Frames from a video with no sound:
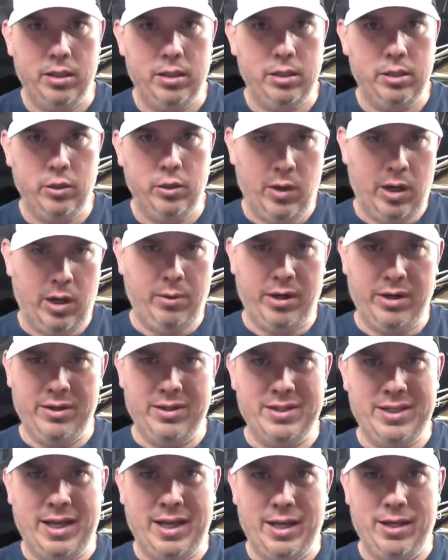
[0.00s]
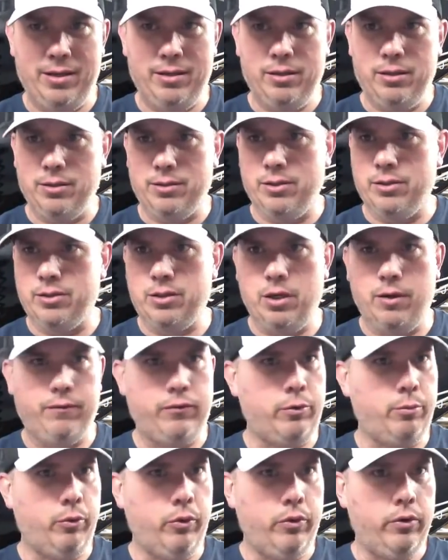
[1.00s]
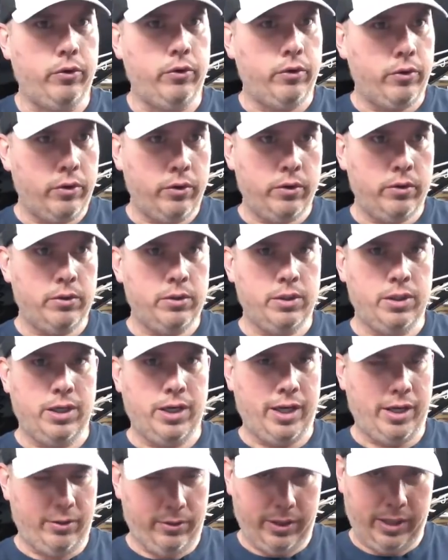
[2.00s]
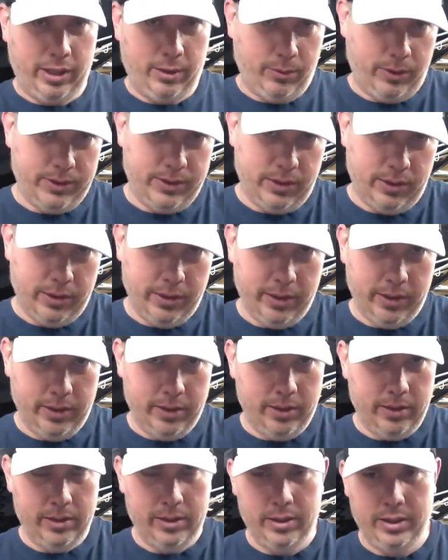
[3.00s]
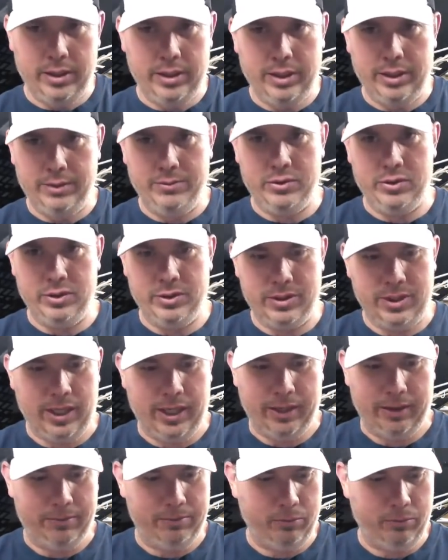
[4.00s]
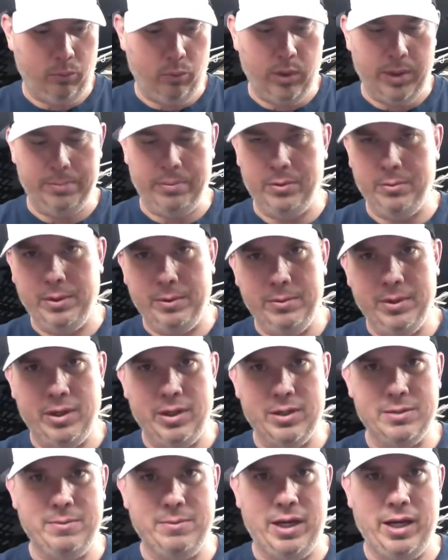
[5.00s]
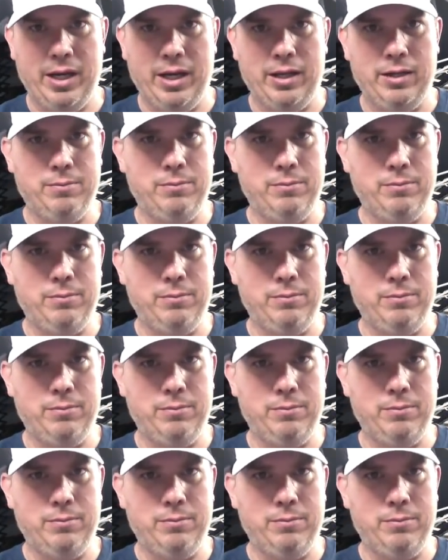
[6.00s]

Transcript: You know why I wear this hat? Because it's comfortable. I don't care what's on it. And he was just like ripping me because of my hat.